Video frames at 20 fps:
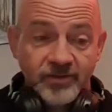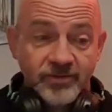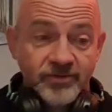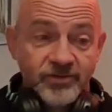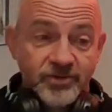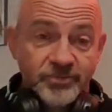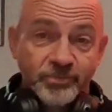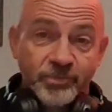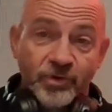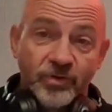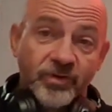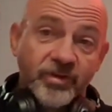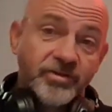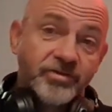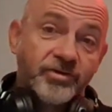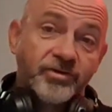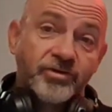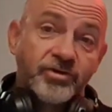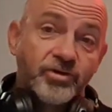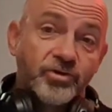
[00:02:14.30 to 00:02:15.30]
just put
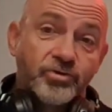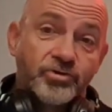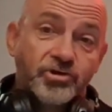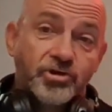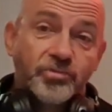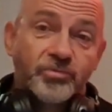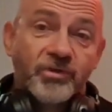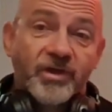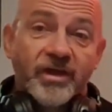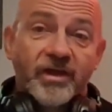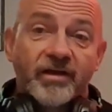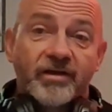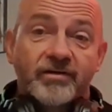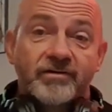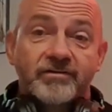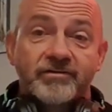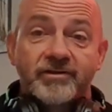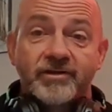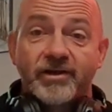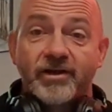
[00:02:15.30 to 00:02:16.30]
this on YouTube
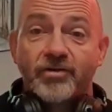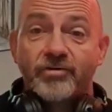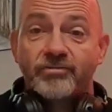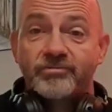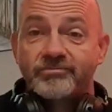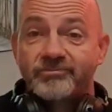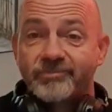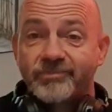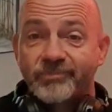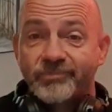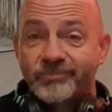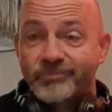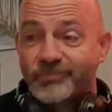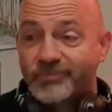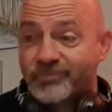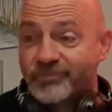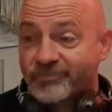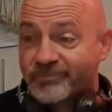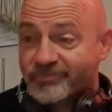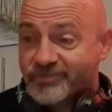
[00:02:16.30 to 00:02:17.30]
now, you know,
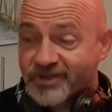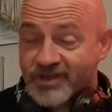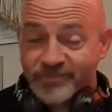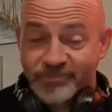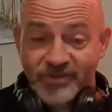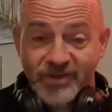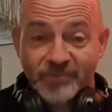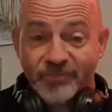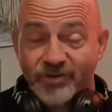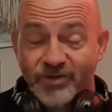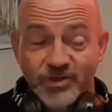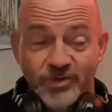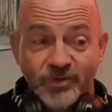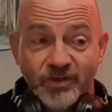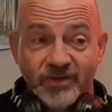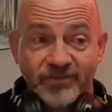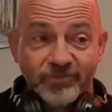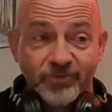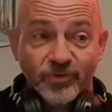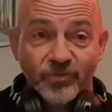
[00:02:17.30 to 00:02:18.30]
September the
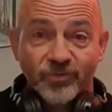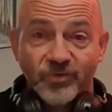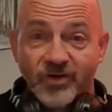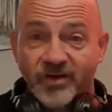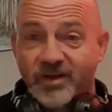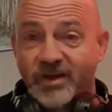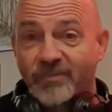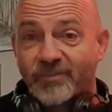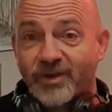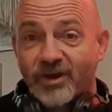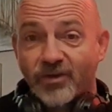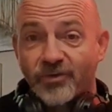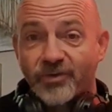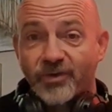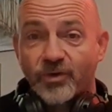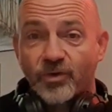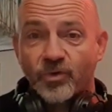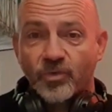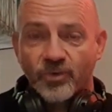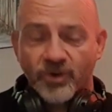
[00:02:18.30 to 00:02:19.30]
24th, I could upload
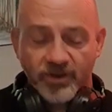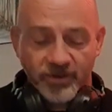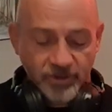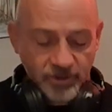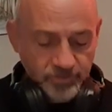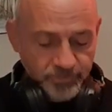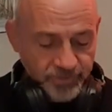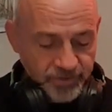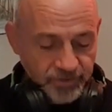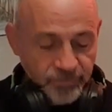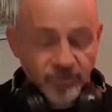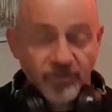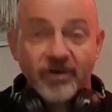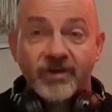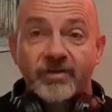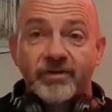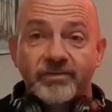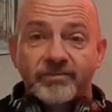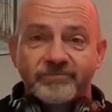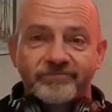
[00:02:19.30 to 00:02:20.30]
it all and I'd be all
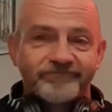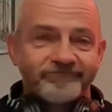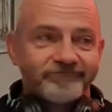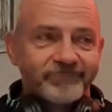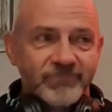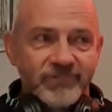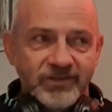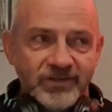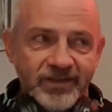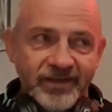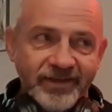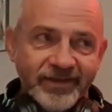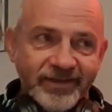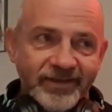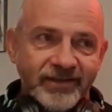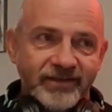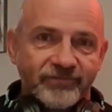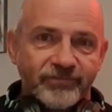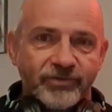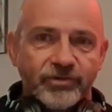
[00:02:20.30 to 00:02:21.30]
right.
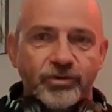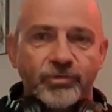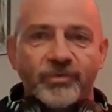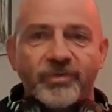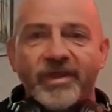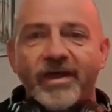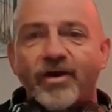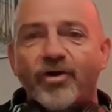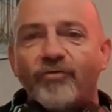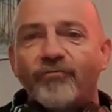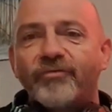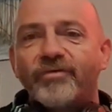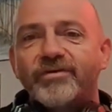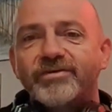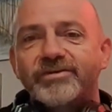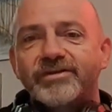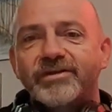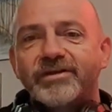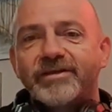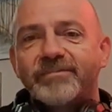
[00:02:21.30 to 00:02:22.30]
Idiot for doing that,
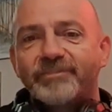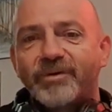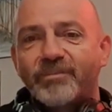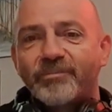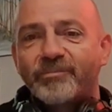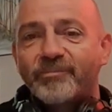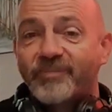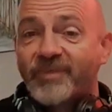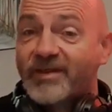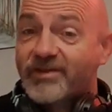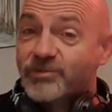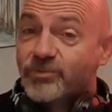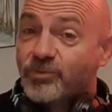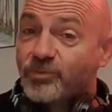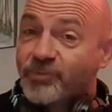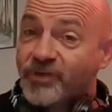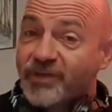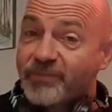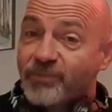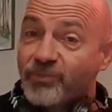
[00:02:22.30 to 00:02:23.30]
obviously, but that's
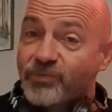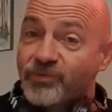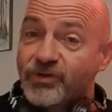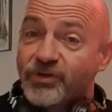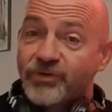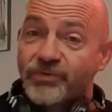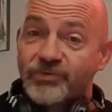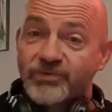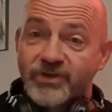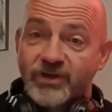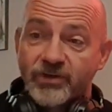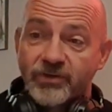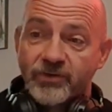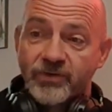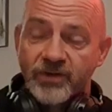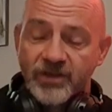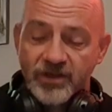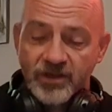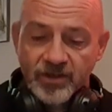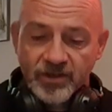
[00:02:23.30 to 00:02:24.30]
what people do. So
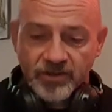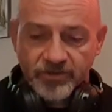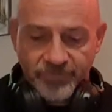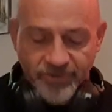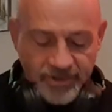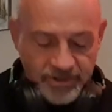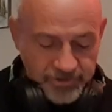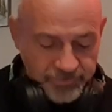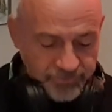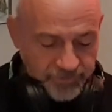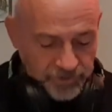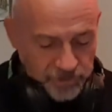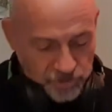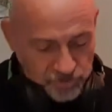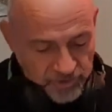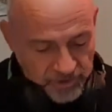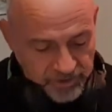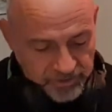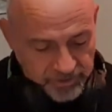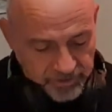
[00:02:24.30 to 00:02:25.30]
thanks for the
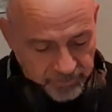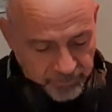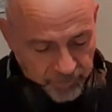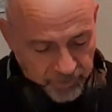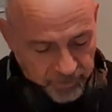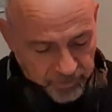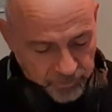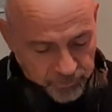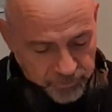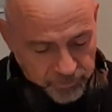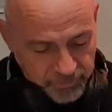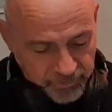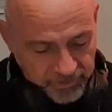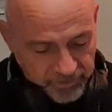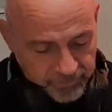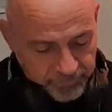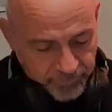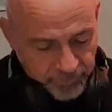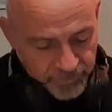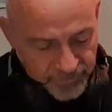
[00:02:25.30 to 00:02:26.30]
trust that Michael
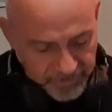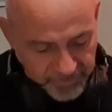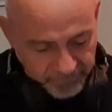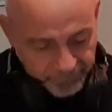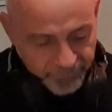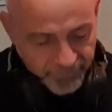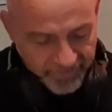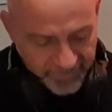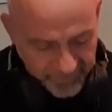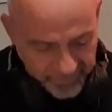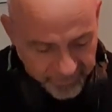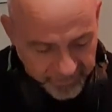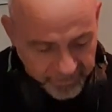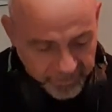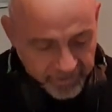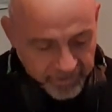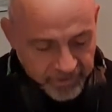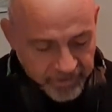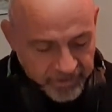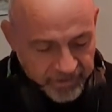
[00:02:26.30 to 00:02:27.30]
Sweet puts in me
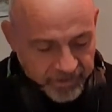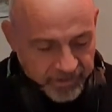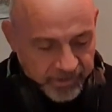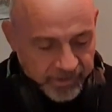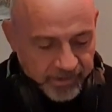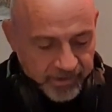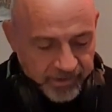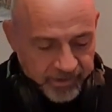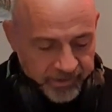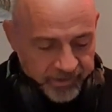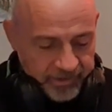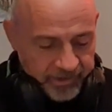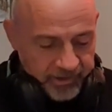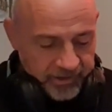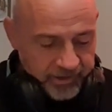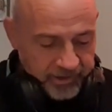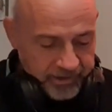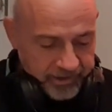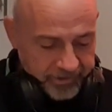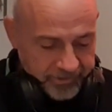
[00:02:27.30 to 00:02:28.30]

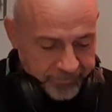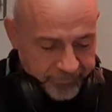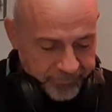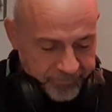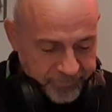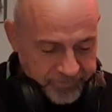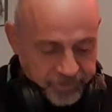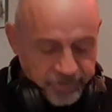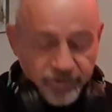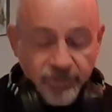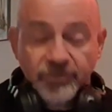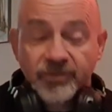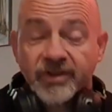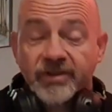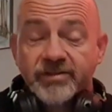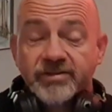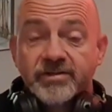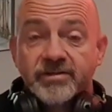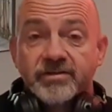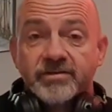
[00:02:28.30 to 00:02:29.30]
to do
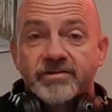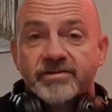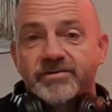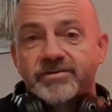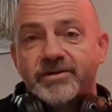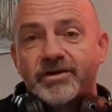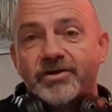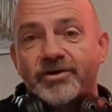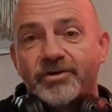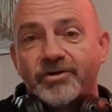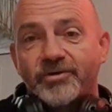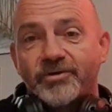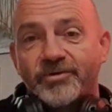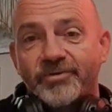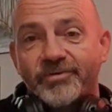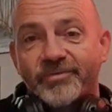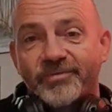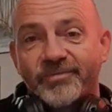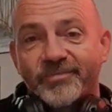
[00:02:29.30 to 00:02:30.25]
this. So